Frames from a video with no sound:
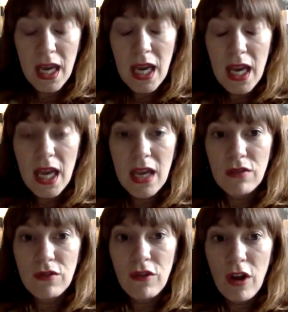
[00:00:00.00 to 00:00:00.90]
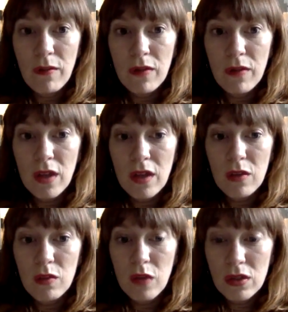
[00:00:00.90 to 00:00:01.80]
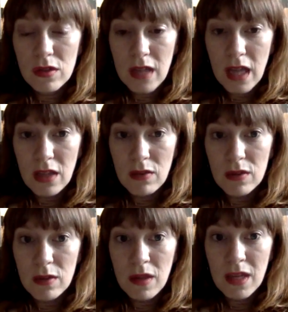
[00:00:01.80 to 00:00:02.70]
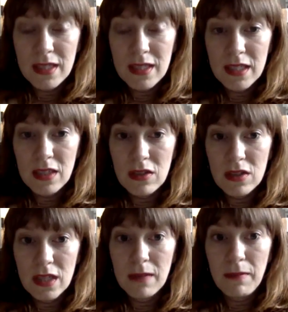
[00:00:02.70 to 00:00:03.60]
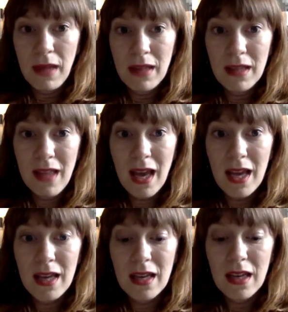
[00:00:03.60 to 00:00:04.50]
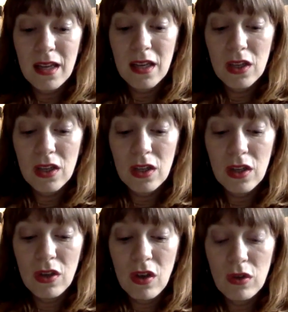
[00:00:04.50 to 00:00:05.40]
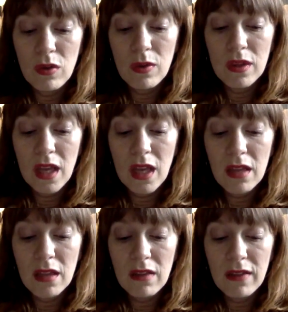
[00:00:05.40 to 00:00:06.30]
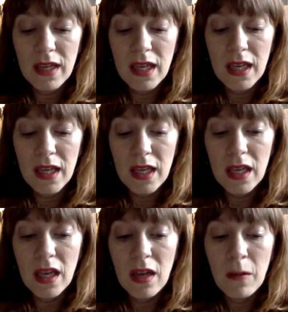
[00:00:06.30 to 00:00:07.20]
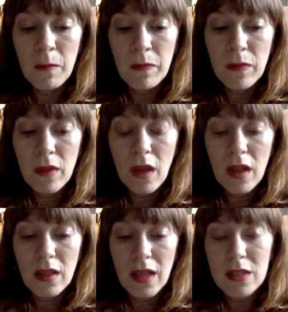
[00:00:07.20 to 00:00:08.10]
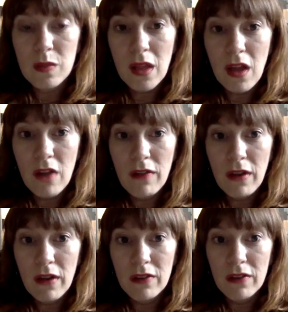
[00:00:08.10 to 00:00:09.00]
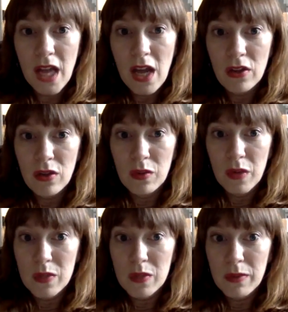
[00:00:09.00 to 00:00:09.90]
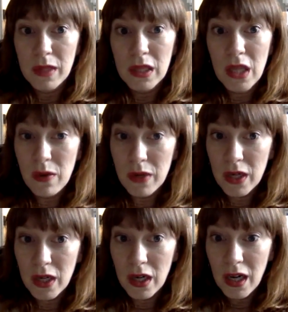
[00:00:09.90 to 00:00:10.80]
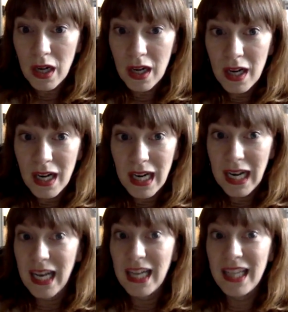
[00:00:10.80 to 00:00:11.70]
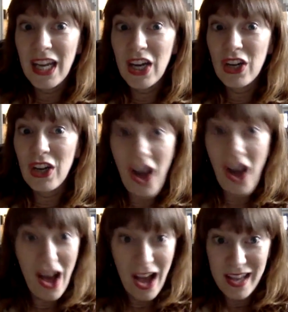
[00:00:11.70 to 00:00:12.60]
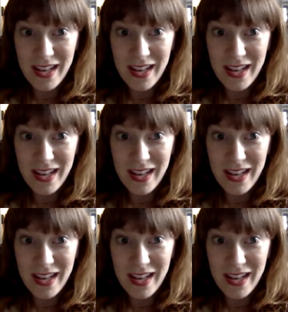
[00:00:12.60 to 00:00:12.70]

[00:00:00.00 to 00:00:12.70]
And from the rental side, there were so many things I didn't understand, mainly that, you would think living in a less well-off area of town, the rents would be lower, right. And they're not.